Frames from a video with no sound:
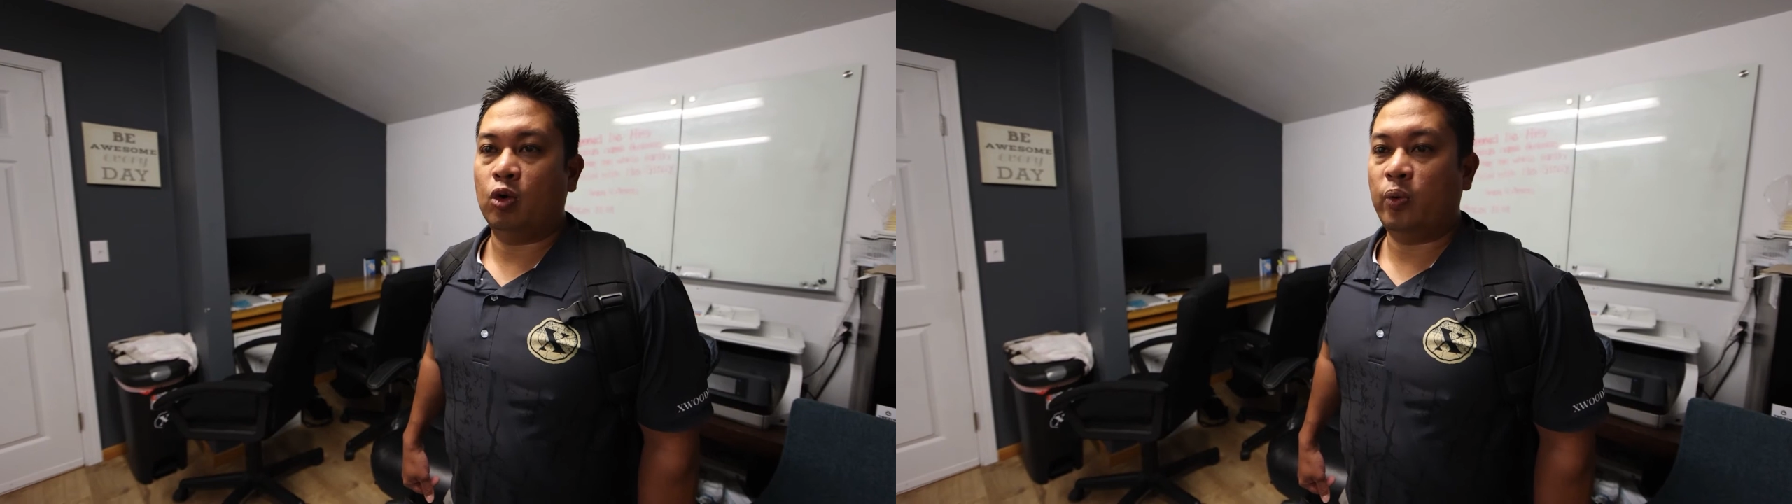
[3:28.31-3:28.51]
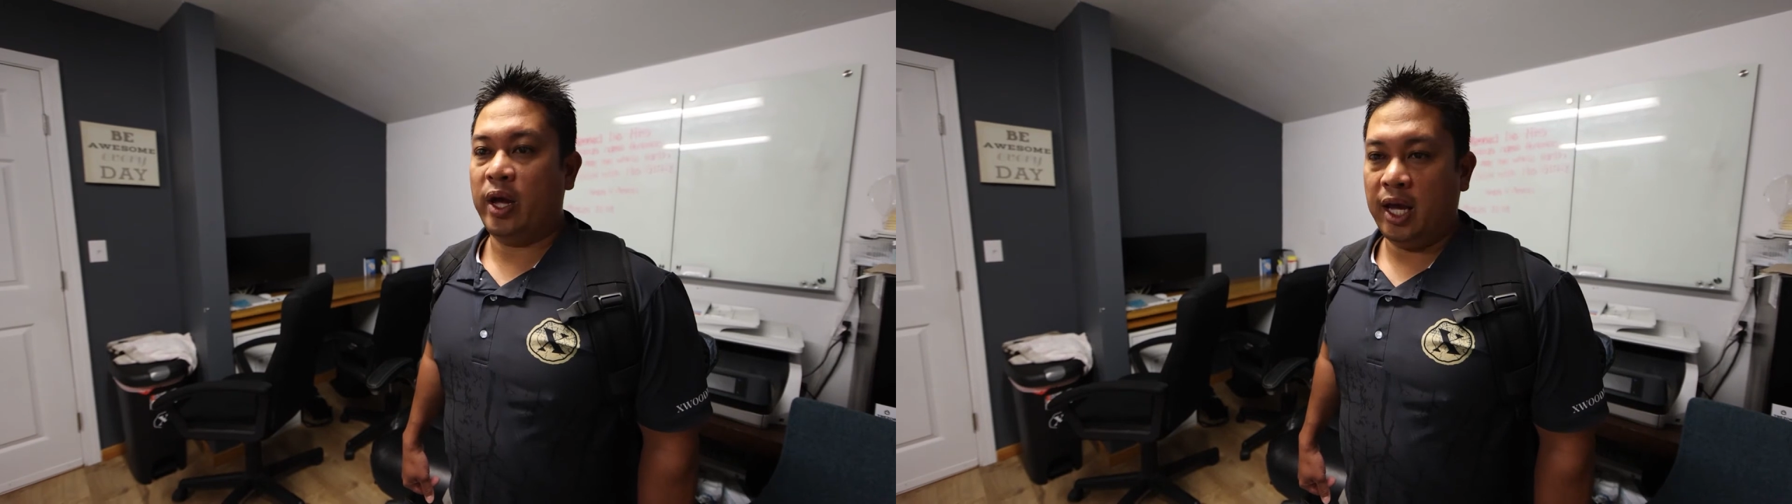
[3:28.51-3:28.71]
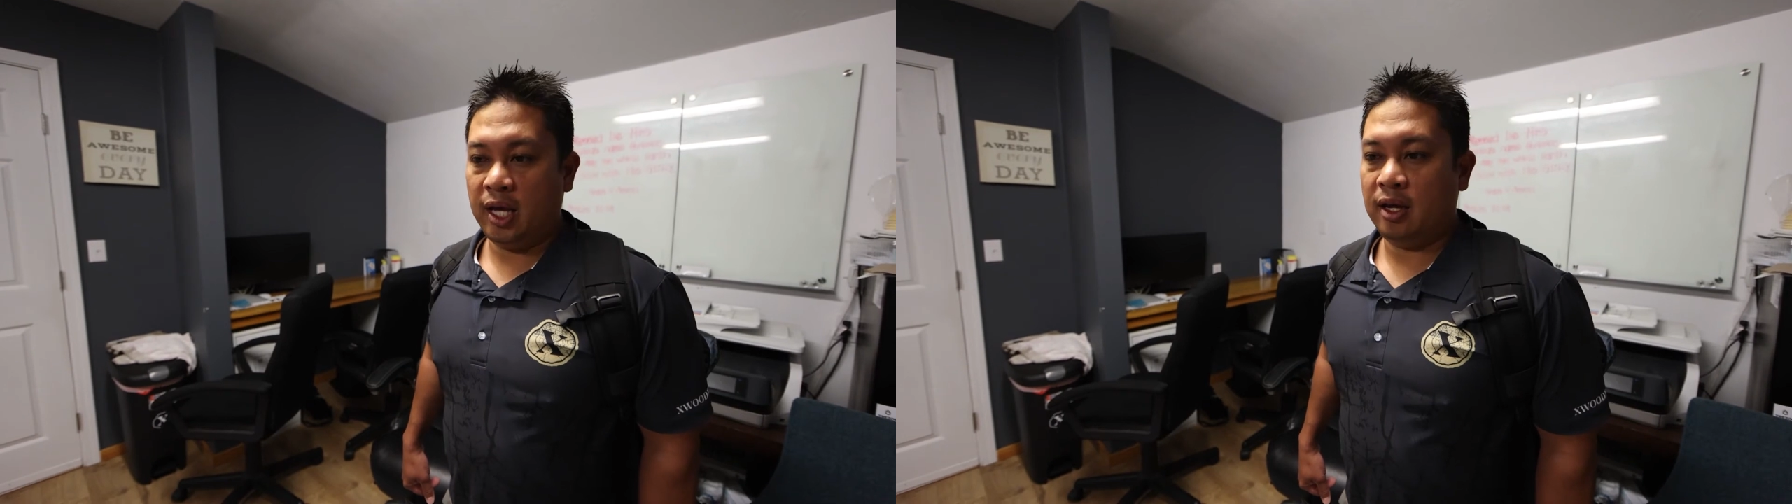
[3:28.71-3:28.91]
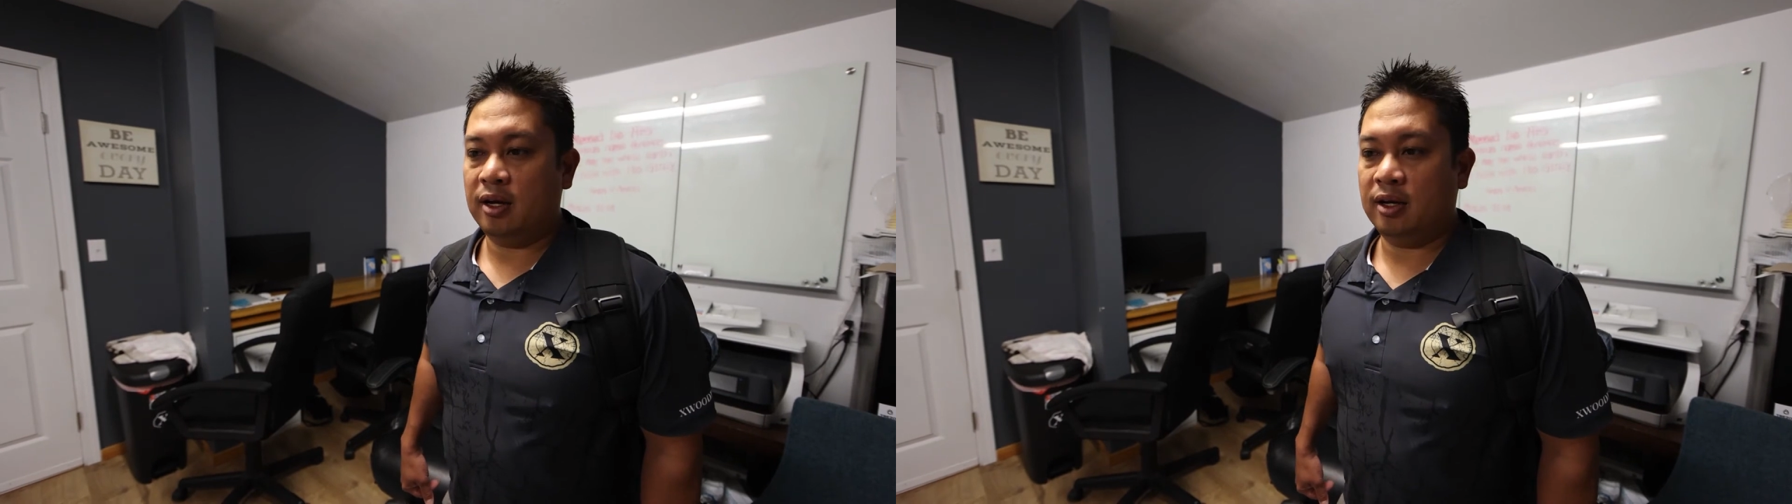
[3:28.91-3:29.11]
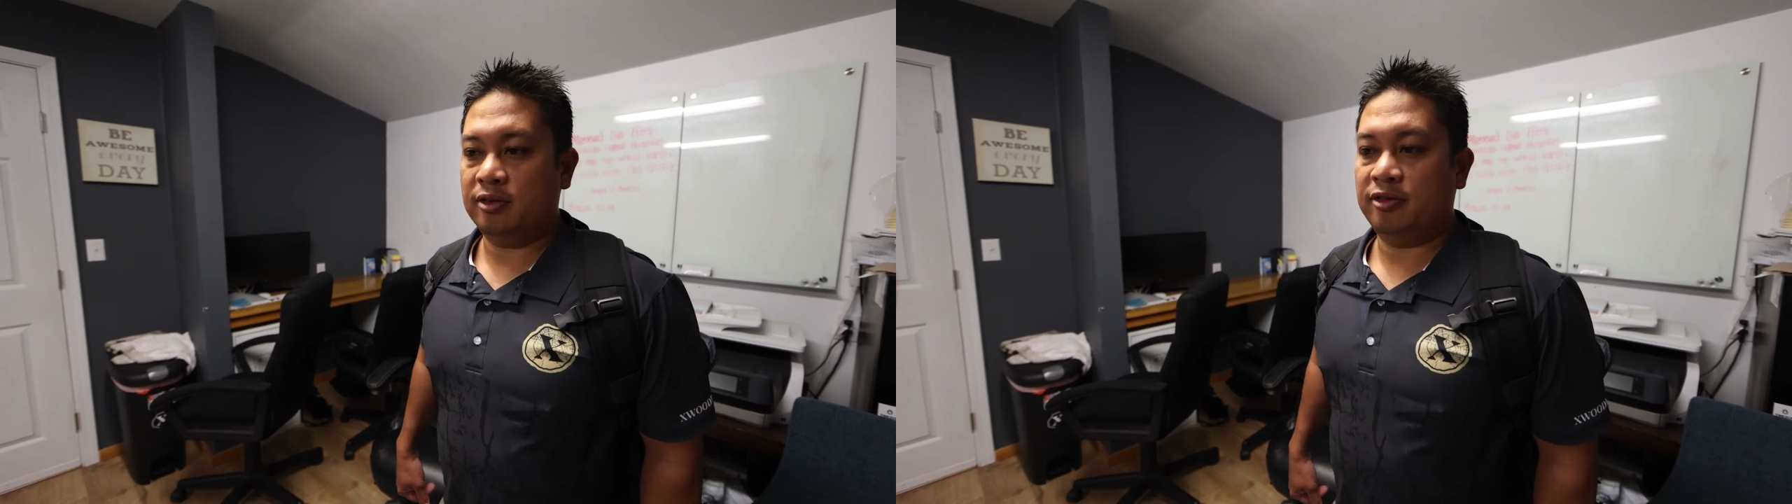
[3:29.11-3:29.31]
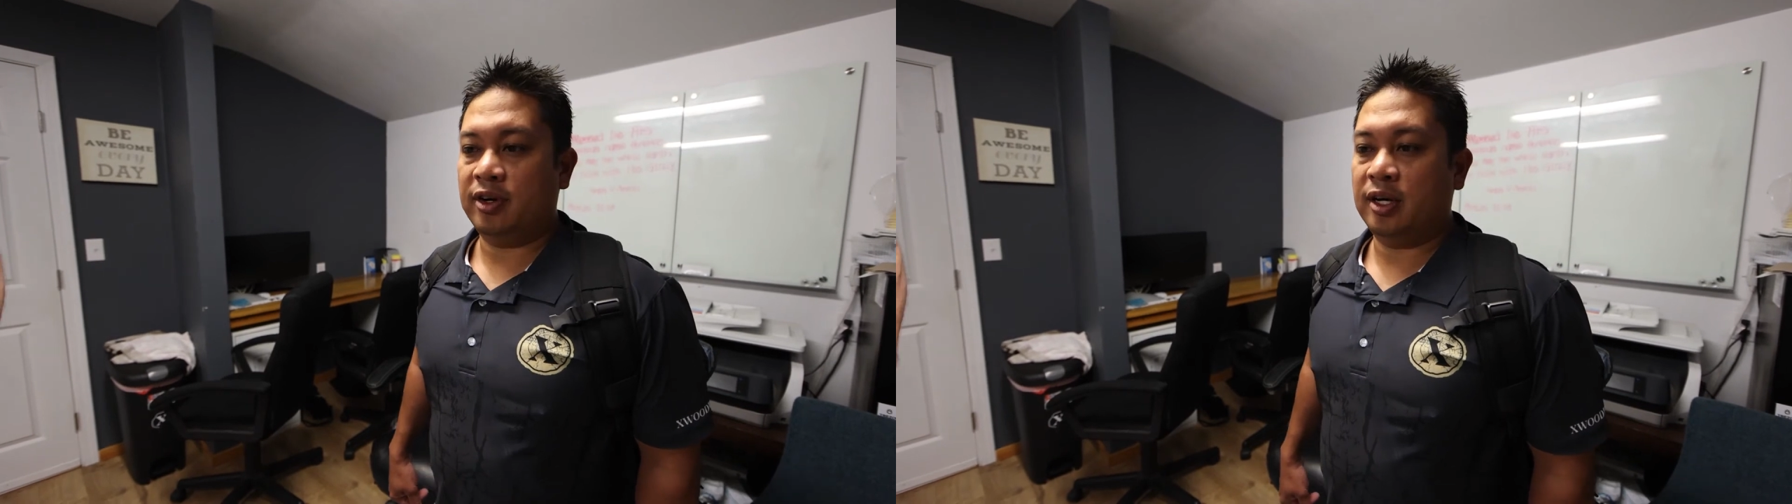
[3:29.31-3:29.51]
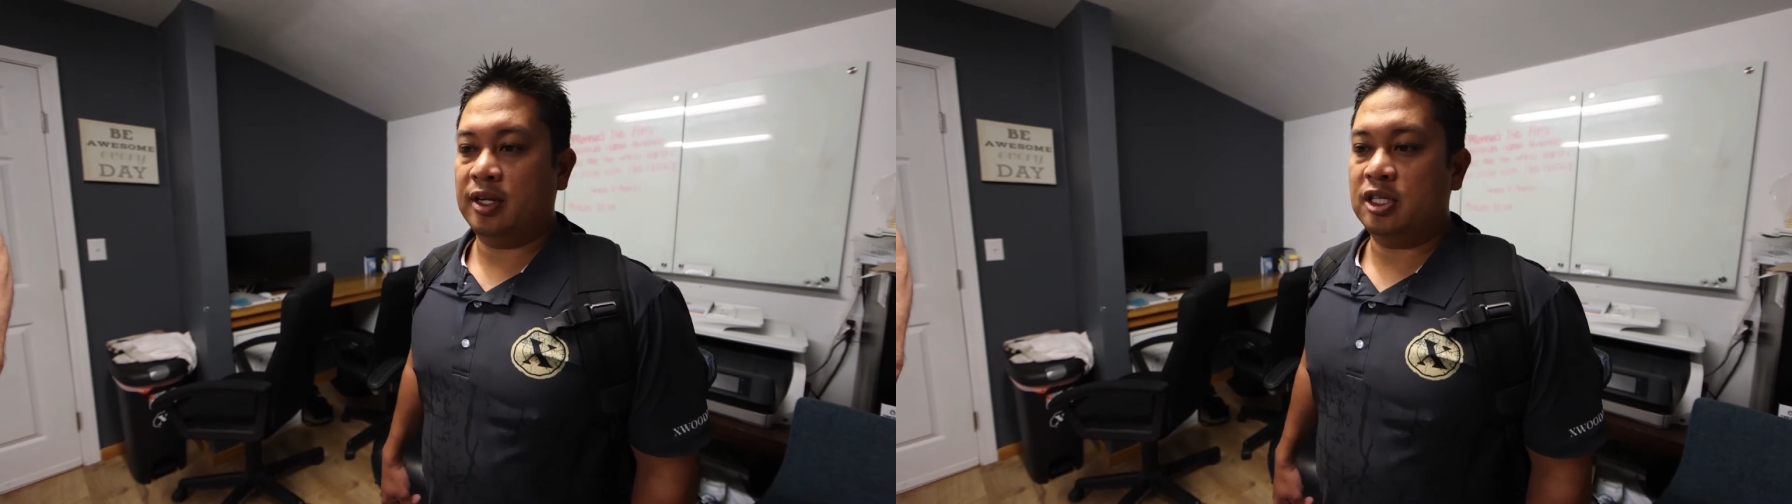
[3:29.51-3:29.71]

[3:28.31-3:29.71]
own way of uh,